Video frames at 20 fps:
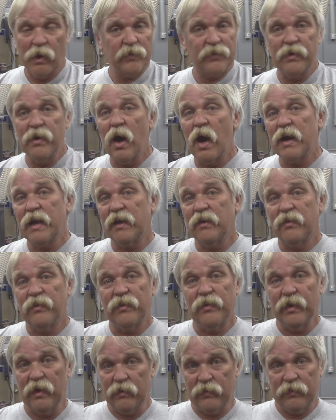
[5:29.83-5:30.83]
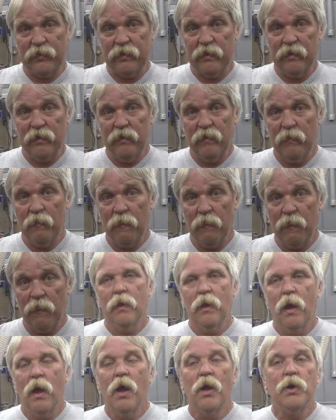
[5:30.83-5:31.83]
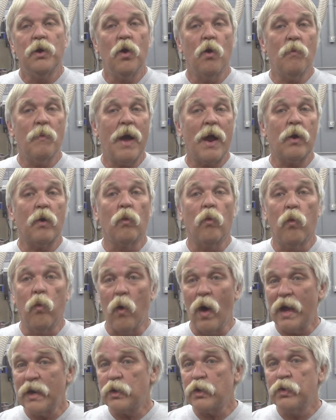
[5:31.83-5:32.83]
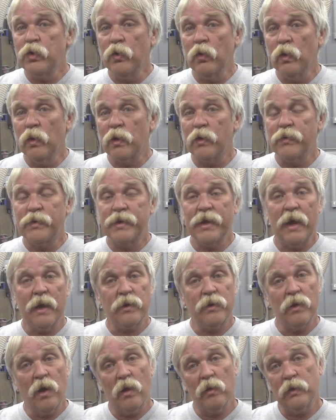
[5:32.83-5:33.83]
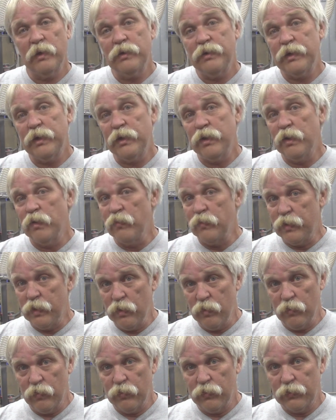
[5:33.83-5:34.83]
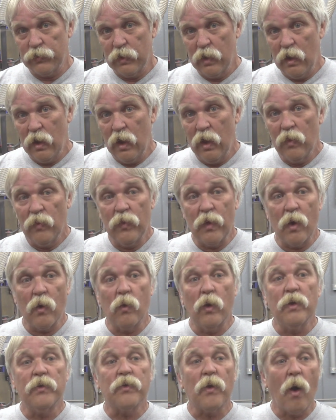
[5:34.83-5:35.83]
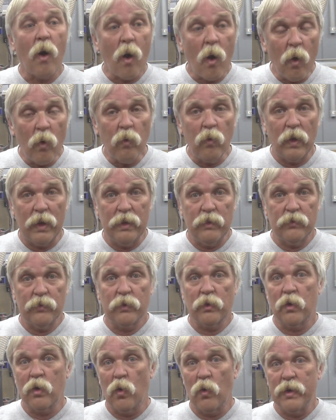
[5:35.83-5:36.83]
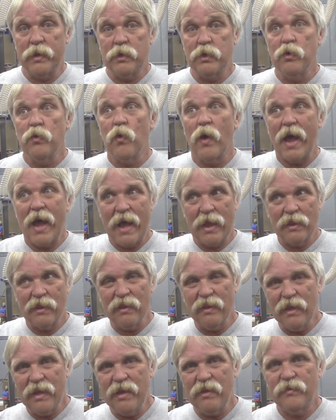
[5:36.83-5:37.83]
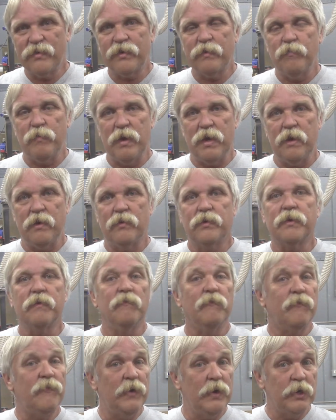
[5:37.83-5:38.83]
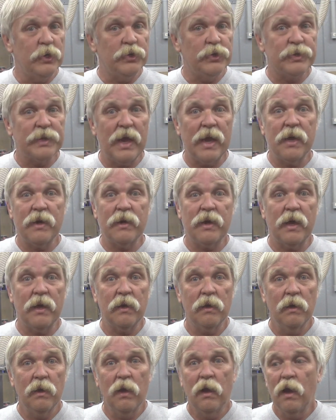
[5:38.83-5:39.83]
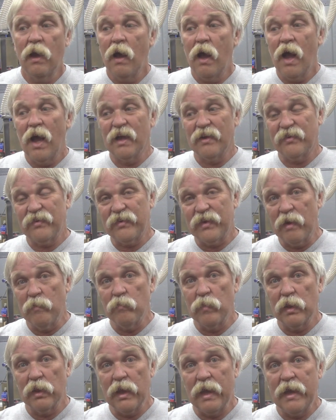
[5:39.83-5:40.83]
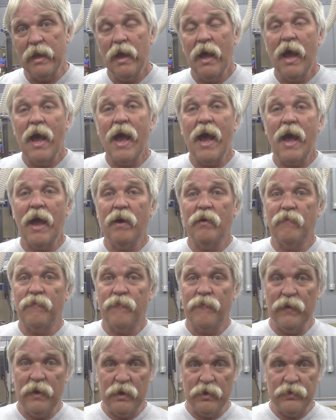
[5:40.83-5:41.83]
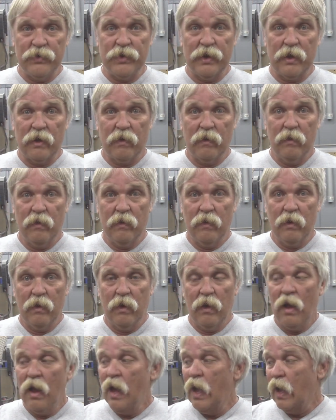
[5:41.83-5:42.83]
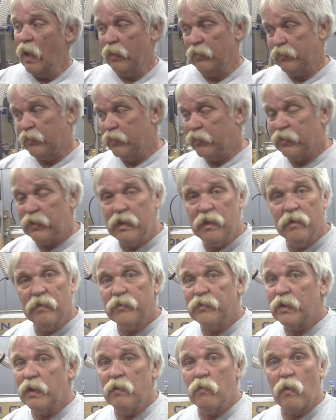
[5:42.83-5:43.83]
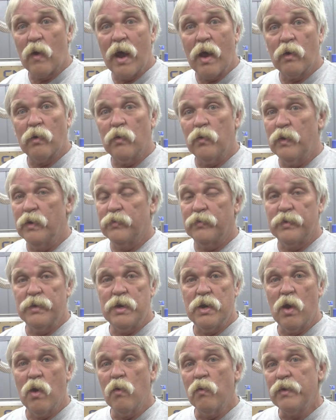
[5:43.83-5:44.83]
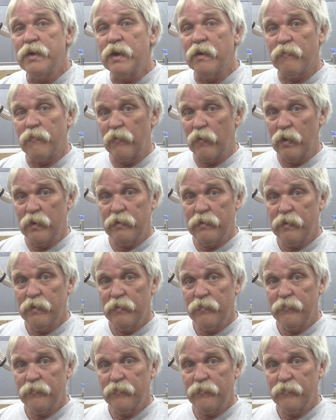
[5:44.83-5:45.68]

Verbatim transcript: does not exist. No matter what tool or technology you use, there is always going to at least be some finish sanding, assembly, and finishing. A CNC router is no different.